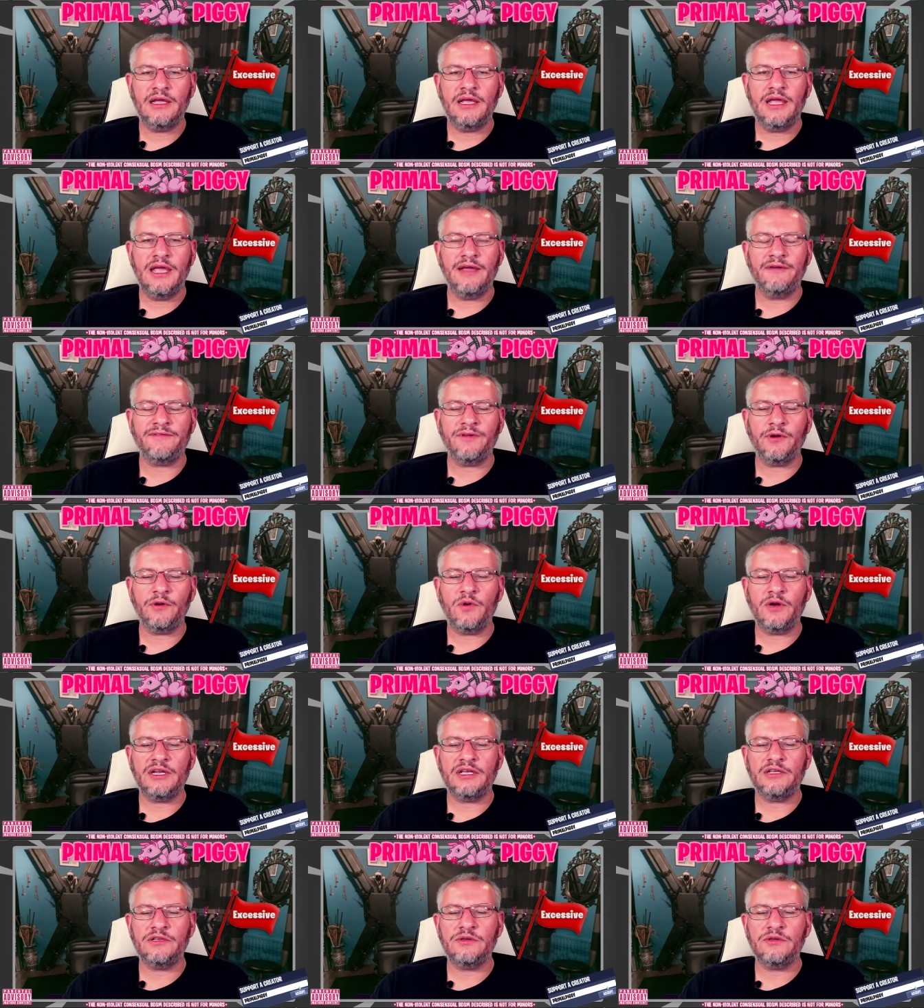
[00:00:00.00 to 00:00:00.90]
If they're
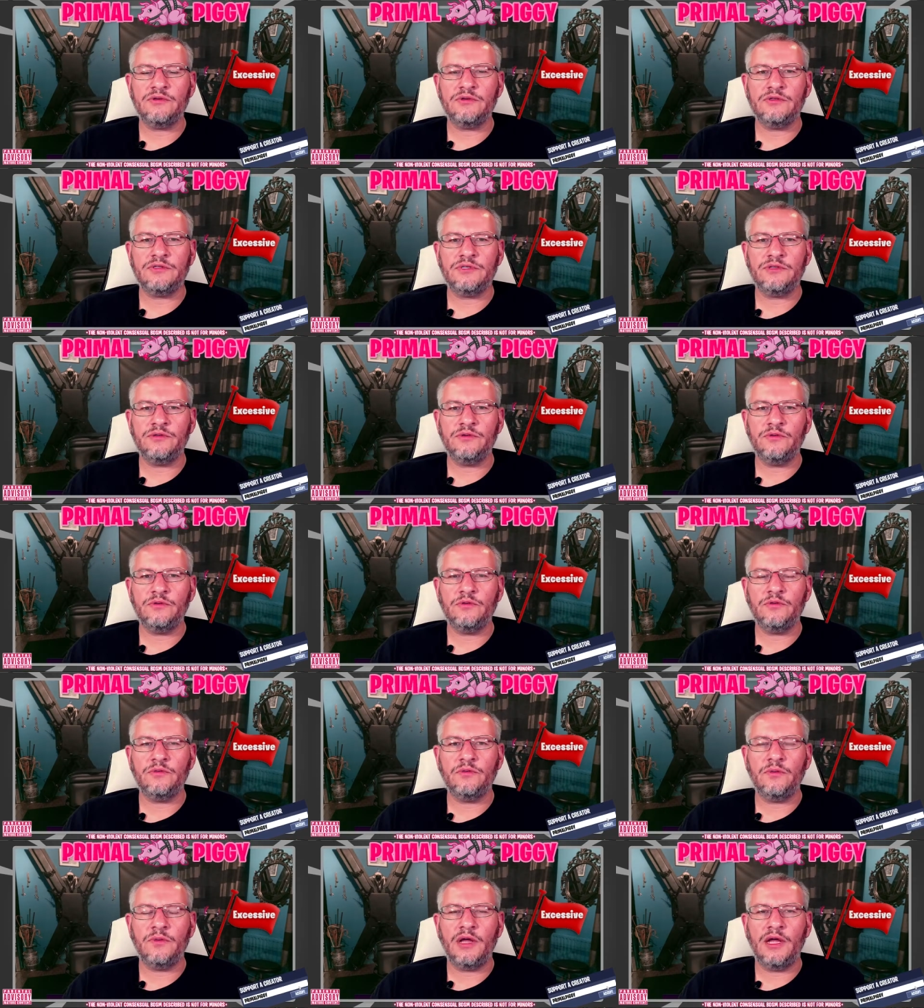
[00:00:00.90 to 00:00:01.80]
wanting you
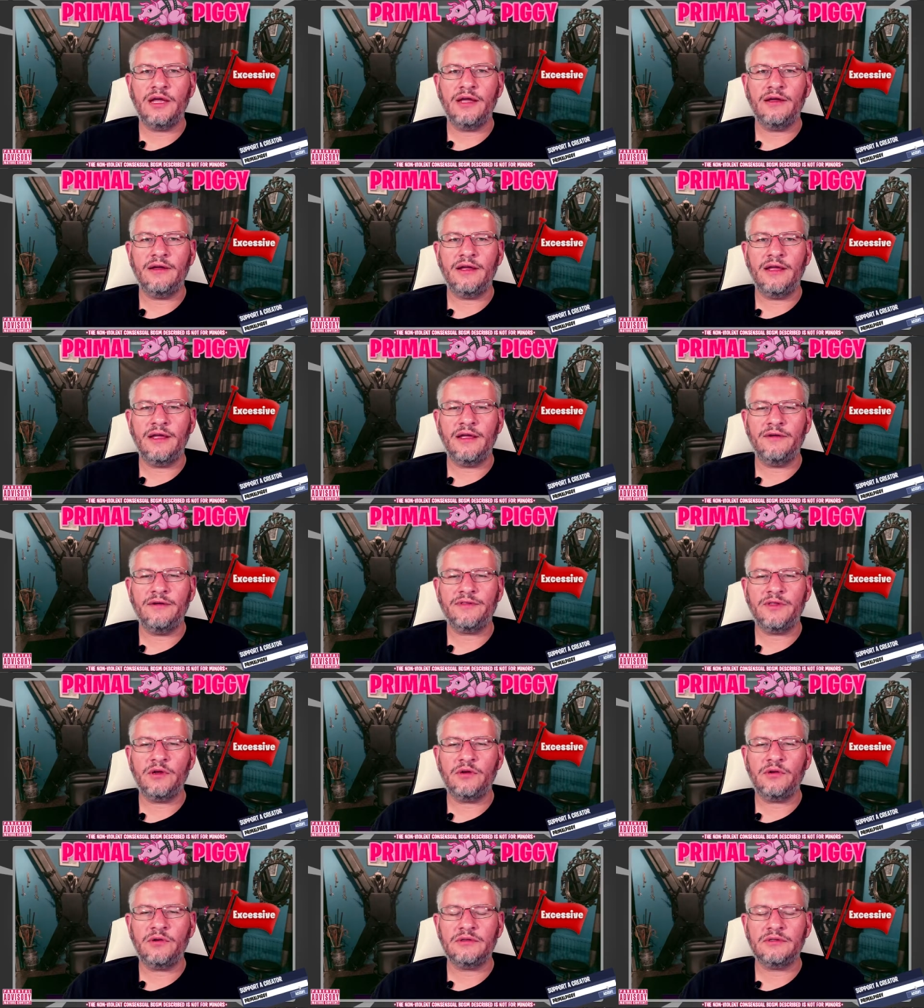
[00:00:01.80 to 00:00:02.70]
to, uh, if
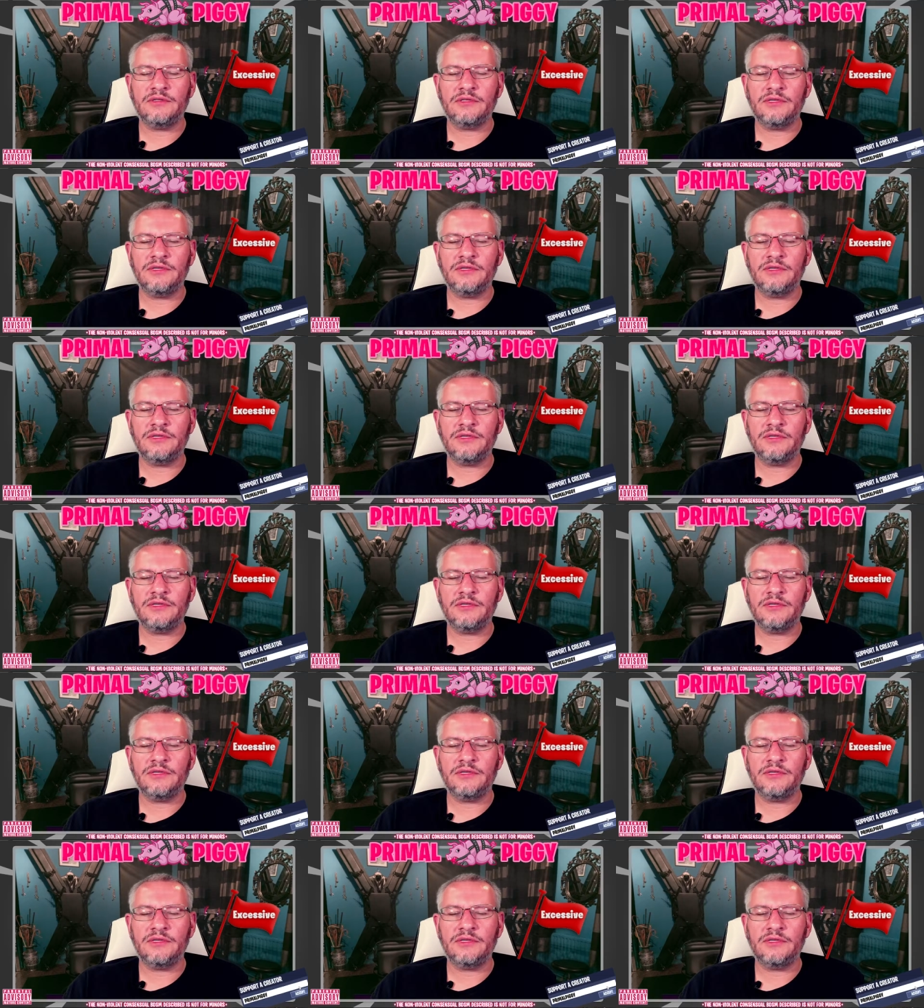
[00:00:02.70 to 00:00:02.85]
they'll,